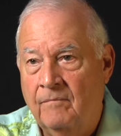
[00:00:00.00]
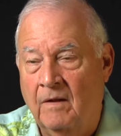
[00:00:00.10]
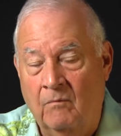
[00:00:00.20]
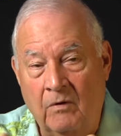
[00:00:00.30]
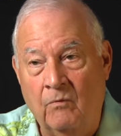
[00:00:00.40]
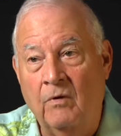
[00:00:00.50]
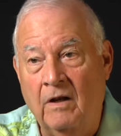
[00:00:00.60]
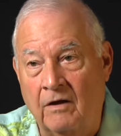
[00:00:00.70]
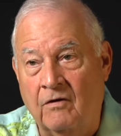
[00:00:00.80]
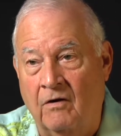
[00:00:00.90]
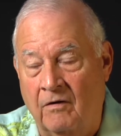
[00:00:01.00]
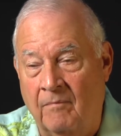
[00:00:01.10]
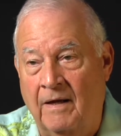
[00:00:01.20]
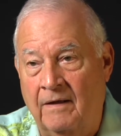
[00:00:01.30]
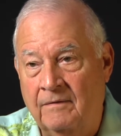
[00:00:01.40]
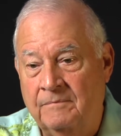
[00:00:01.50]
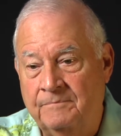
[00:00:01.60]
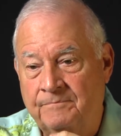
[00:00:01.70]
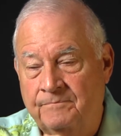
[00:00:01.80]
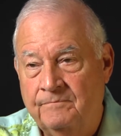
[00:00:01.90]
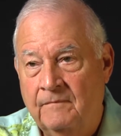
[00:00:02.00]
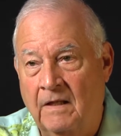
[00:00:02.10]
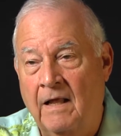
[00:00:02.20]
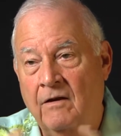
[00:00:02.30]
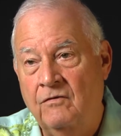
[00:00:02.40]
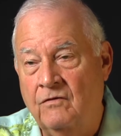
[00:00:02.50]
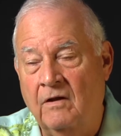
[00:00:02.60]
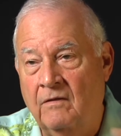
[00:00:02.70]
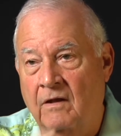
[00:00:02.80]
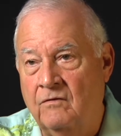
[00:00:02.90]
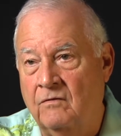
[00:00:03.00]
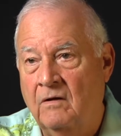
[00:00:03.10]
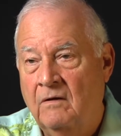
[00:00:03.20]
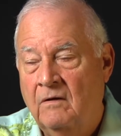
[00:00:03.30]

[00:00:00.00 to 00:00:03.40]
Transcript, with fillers: And we really turned them out. And I just think that's,